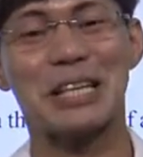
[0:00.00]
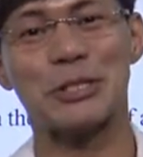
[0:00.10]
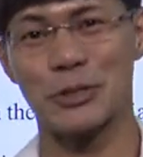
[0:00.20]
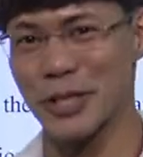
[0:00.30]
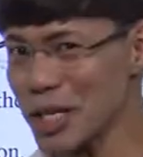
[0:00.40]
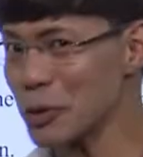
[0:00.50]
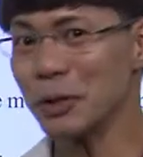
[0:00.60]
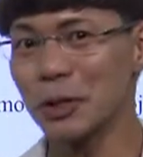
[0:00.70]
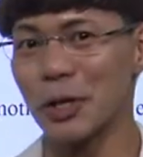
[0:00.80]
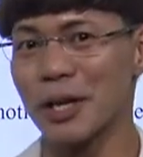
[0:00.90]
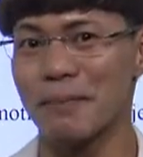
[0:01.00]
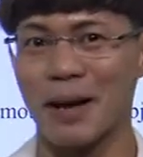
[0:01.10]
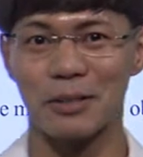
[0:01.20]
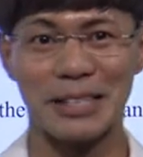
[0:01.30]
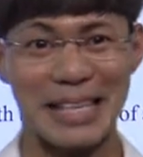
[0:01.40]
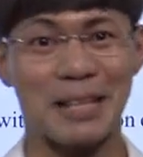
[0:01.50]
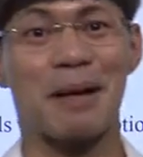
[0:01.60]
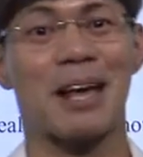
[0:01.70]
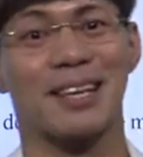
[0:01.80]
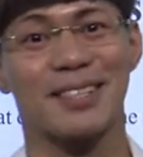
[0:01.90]
Today you will learn about
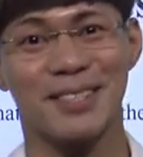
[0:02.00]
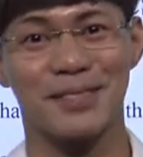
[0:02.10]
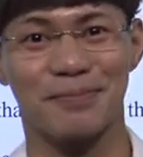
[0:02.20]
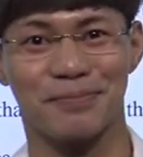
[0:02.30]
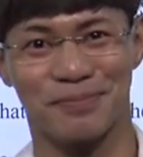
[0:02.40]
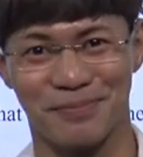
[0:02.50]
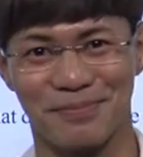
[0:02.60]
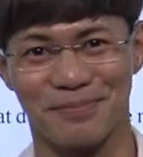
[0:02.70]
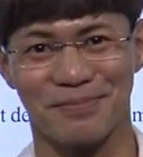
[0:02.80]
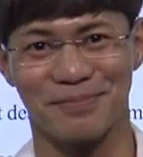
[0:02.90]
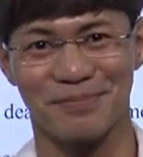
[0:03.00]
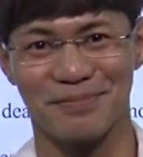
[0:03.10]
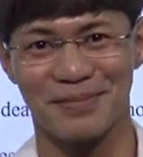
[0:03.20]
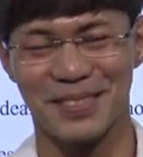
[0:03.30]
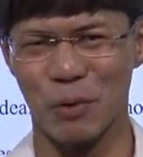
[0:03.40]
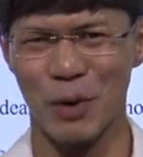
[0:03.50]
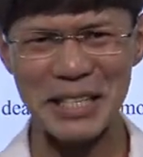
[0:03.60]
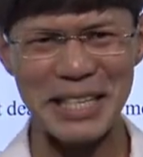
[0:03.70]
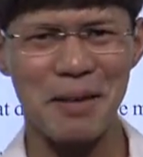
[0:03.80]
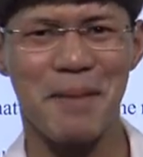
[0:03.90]
kinematics. Now, what
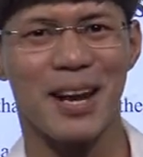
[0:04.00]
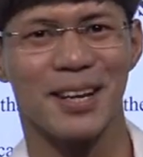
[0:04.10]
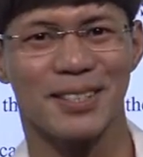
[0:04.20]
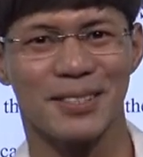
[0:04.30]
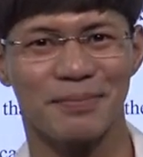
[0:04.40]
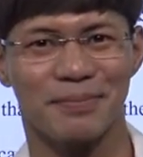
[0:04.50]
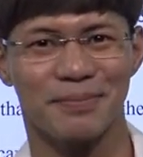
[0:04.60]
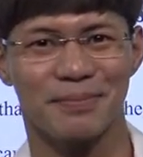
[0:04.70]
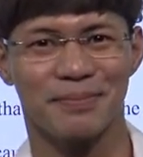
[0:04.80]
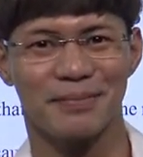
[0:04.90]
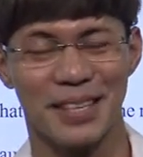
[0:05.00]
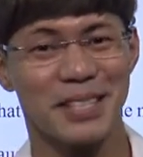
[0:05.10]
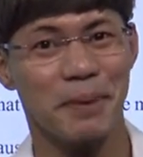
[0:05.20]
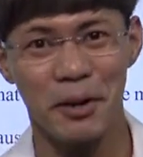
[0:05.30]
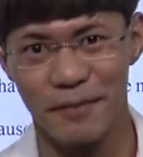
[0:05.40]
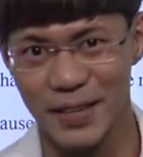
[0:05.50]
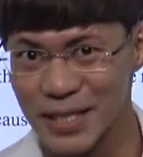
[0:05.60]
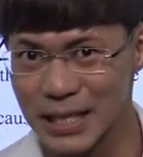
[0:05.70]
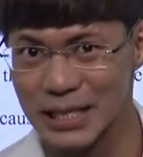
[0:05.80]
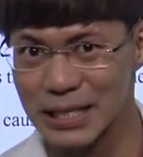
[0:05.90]
is kinematics? It's about physics.